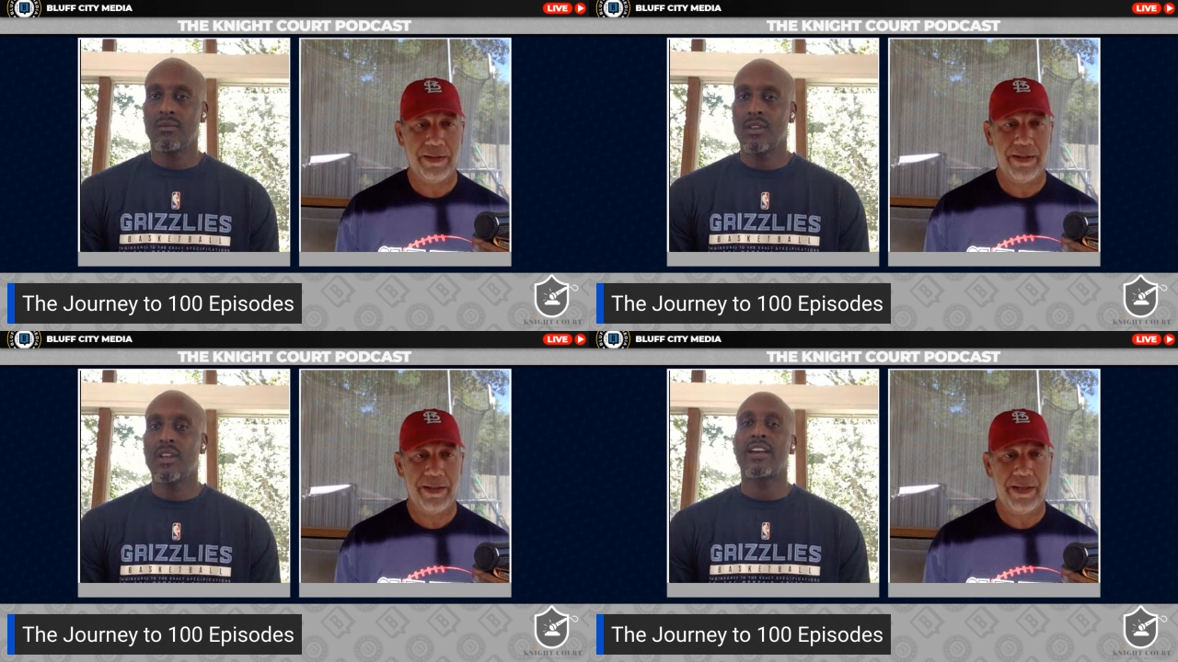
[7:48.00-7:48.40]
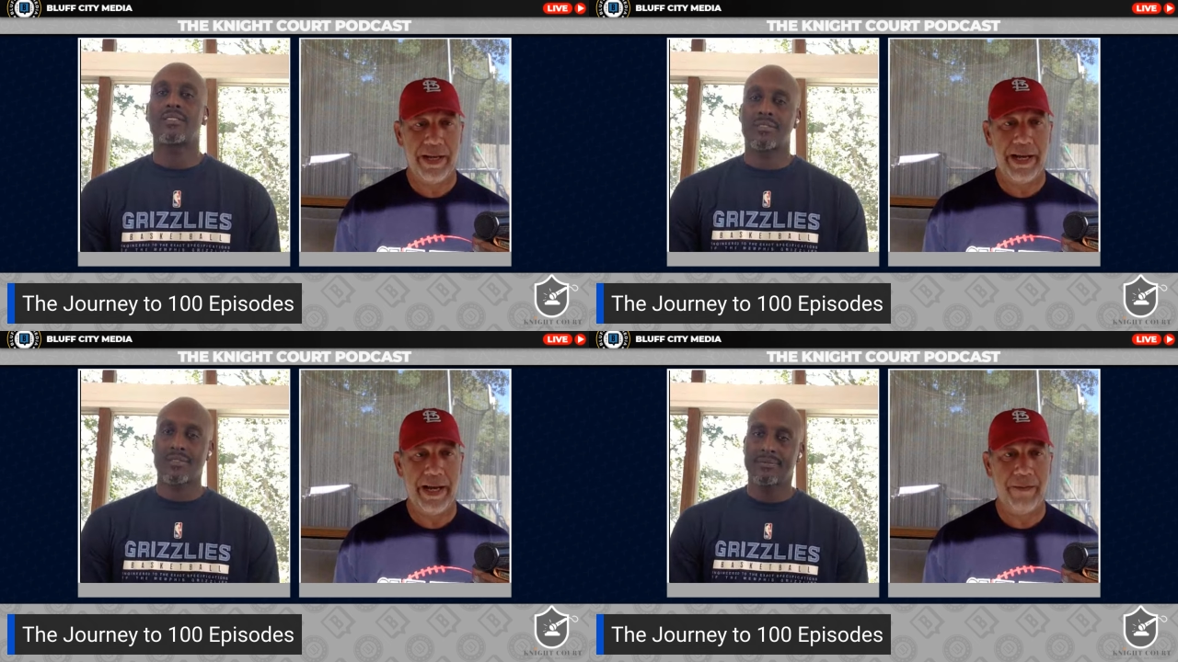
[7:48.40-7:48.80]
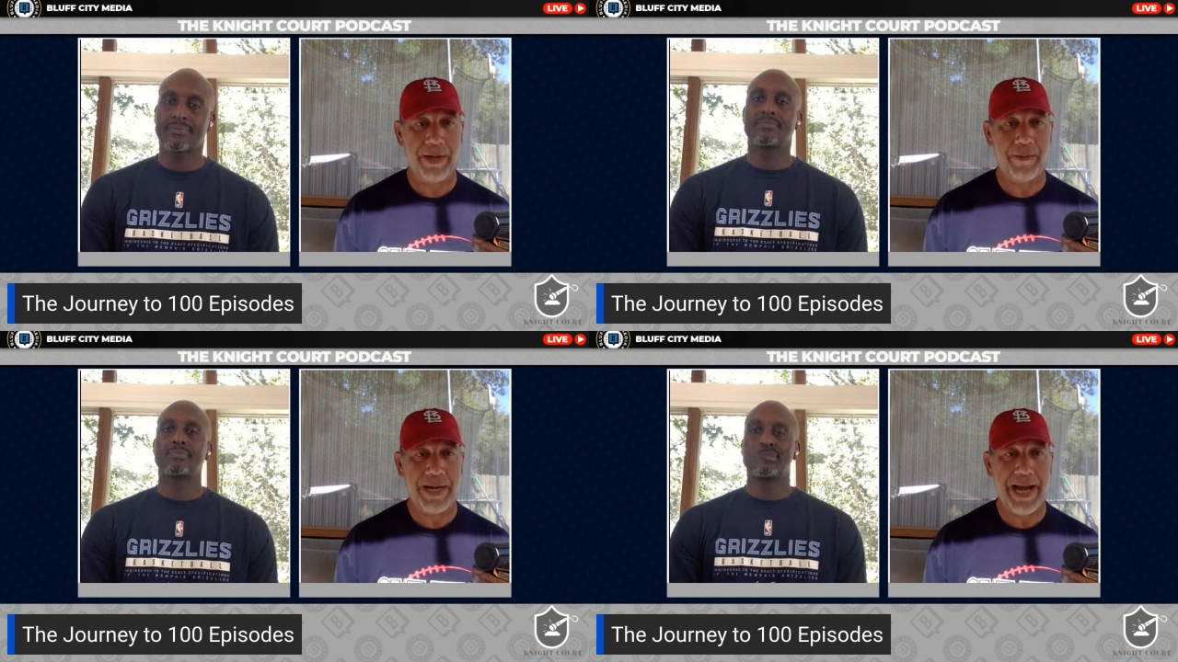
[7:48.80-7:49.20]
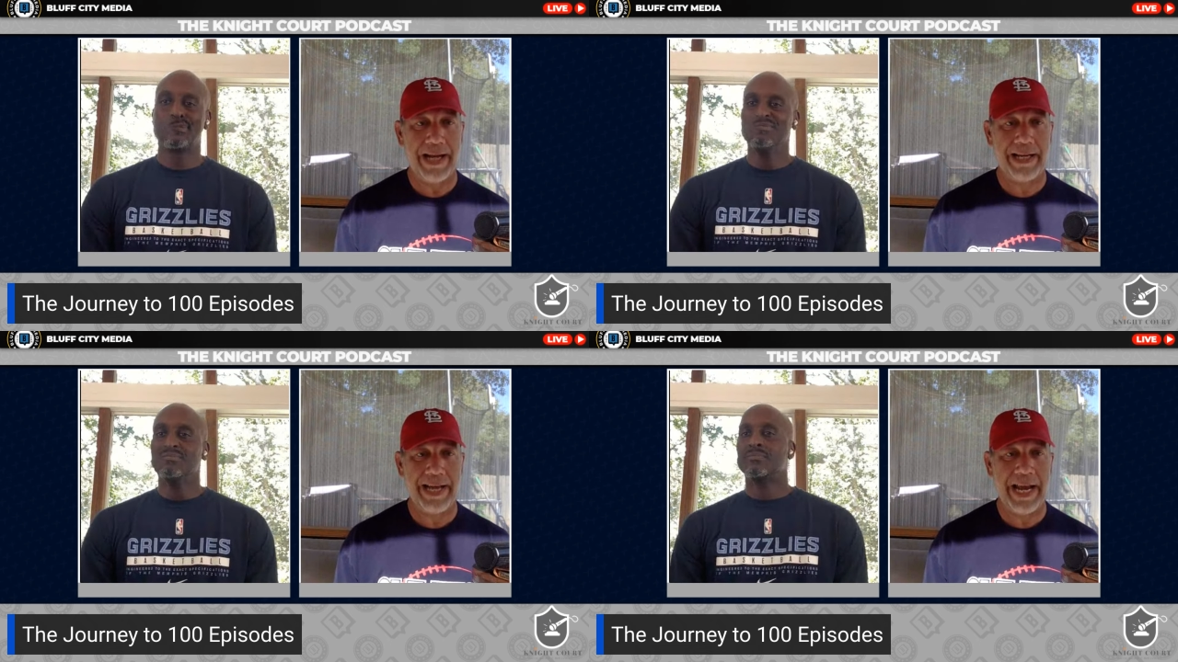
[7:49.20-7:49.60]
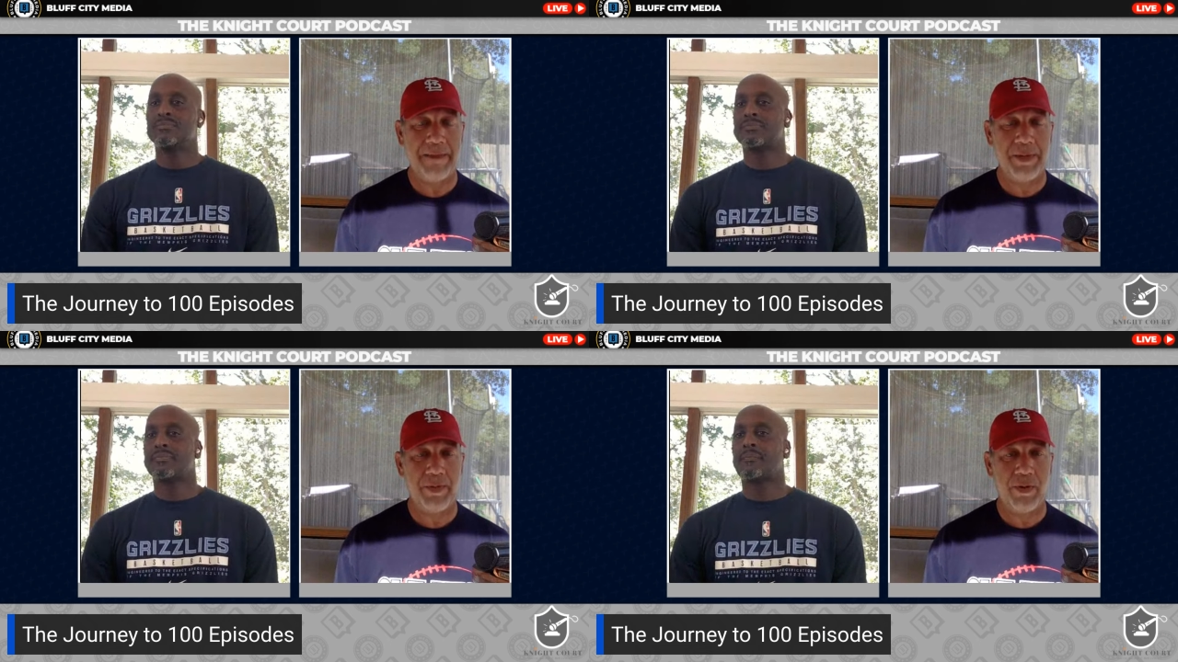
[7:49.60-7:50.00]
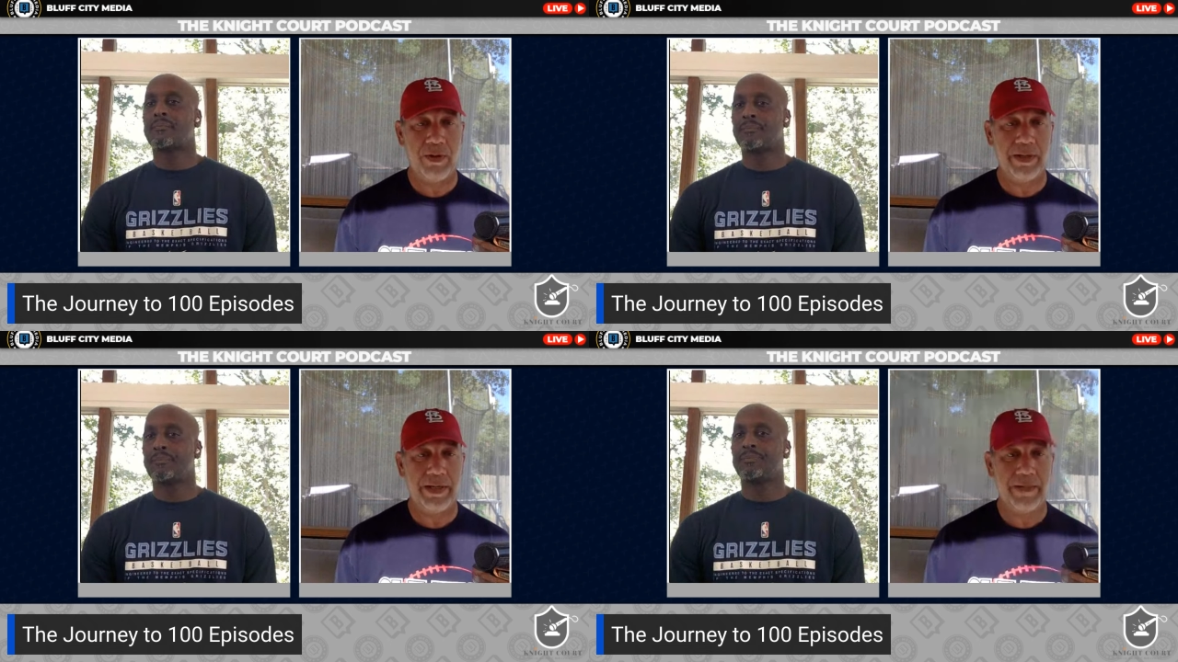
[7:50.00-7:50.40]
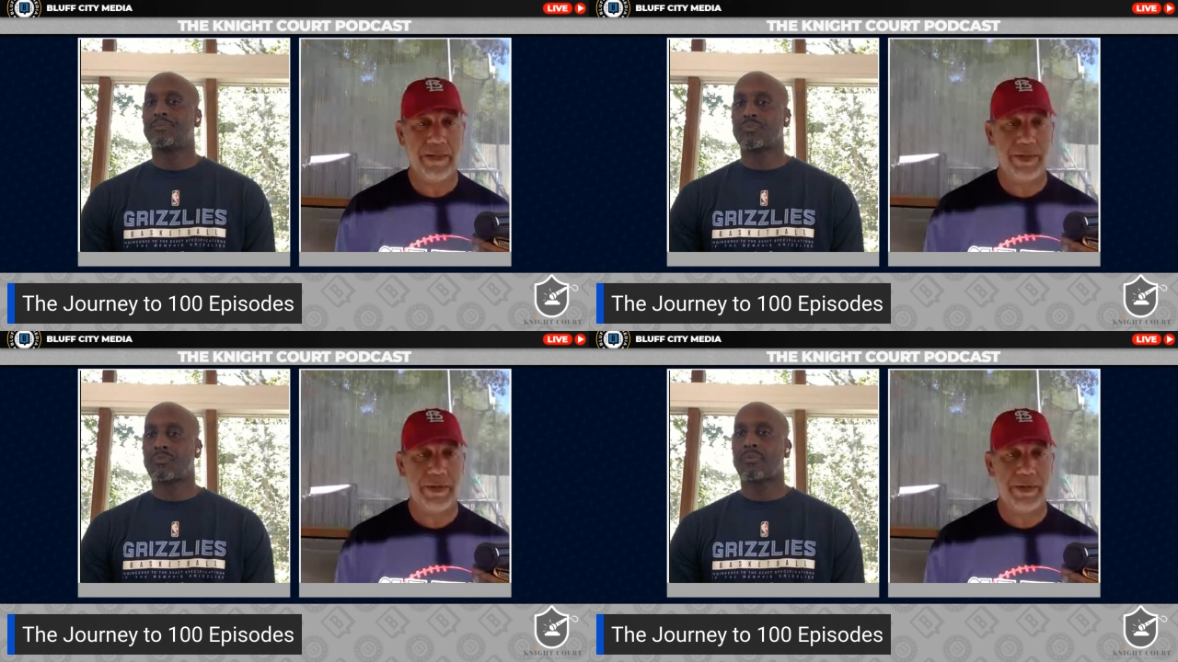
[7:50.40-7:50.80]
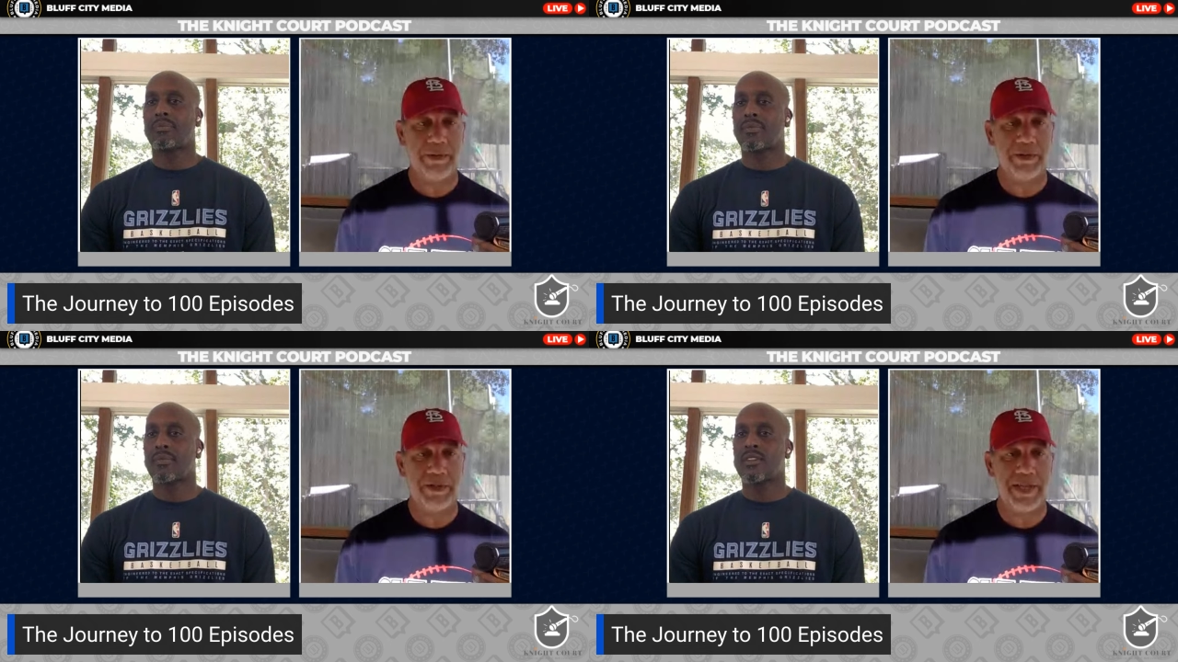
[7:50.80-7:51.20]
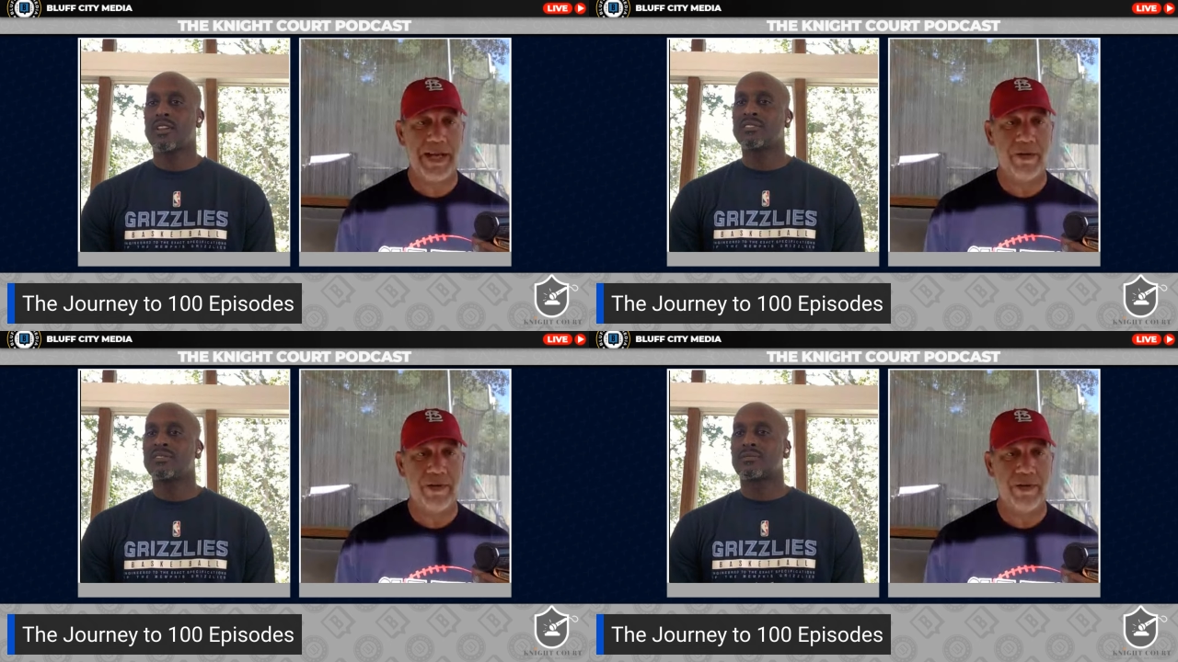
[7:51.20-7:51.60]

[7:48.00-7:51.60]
Speaker 1: Yes. And we, had a game in Portland and we were staying overnight.